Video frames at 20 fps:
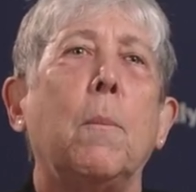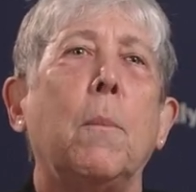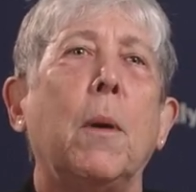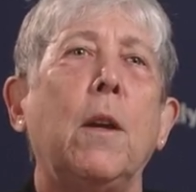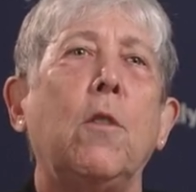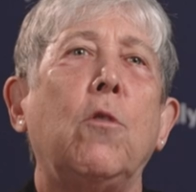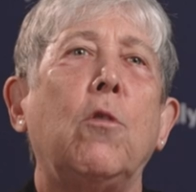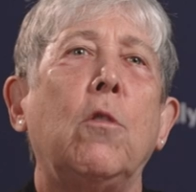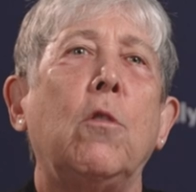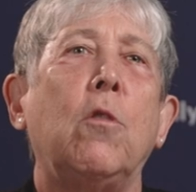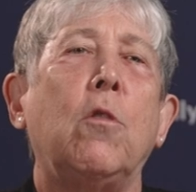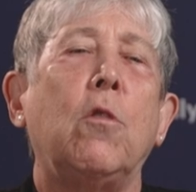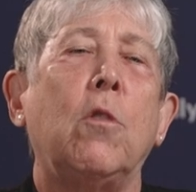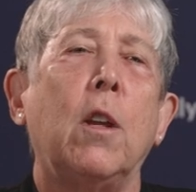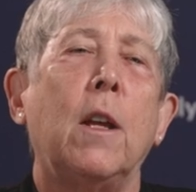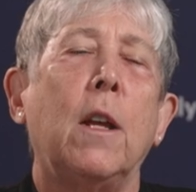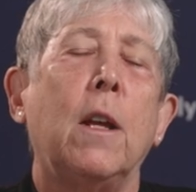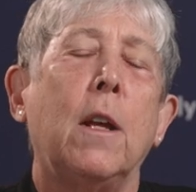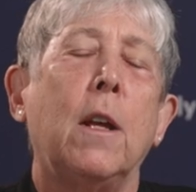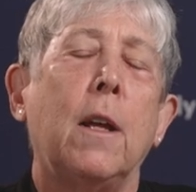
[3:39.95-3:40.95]
Patients
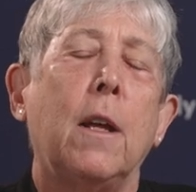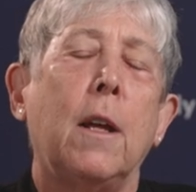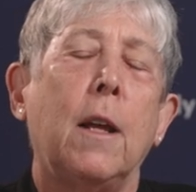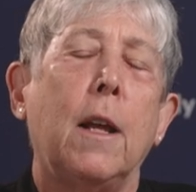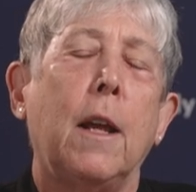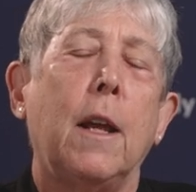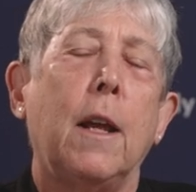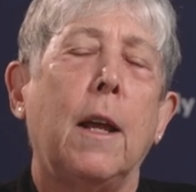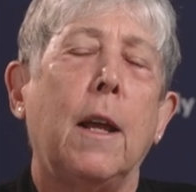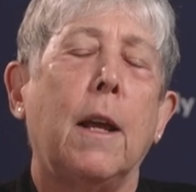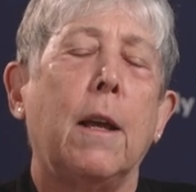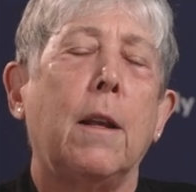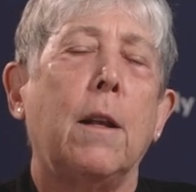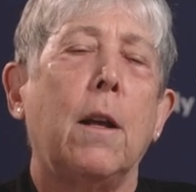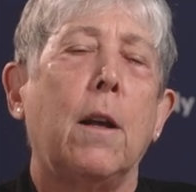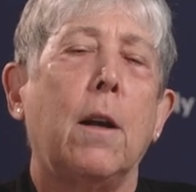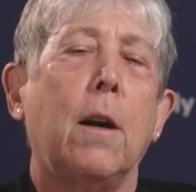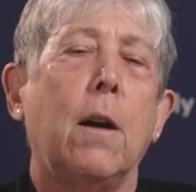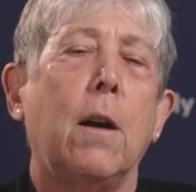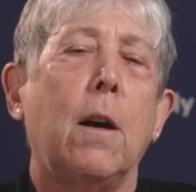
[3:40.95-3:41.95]

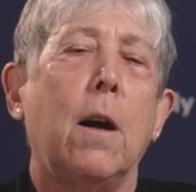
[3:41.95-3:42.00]
had